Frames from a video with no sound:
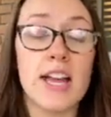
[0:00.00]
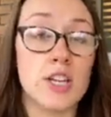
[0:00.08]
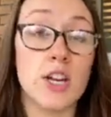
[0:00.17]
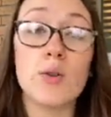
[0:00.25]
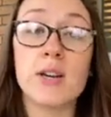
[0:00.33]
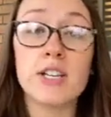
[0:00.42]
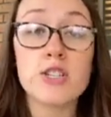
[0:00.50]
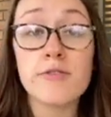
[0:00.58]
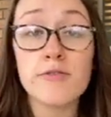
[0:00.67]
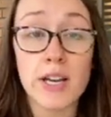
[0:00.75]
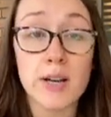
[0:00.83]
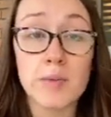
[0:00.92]
You know, get your
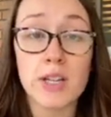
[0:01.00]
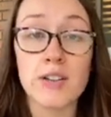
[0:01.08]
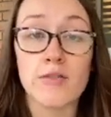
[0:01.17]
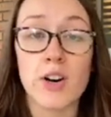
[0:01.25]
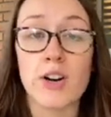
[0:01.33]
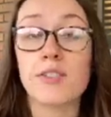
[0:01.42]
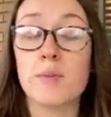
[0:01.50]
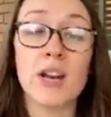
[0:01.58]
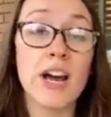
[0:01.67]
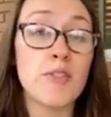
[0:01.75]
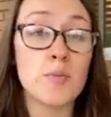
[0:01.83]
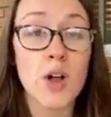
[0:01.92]
family involved. I'm going
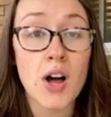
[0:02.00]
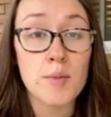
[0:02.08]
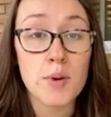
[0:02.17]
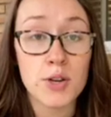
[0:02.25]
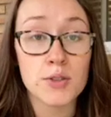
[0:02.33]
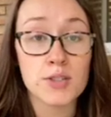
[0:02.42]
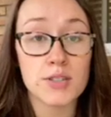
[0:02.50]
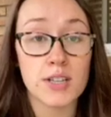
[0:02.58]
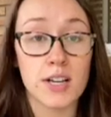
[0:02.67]
to have a blog post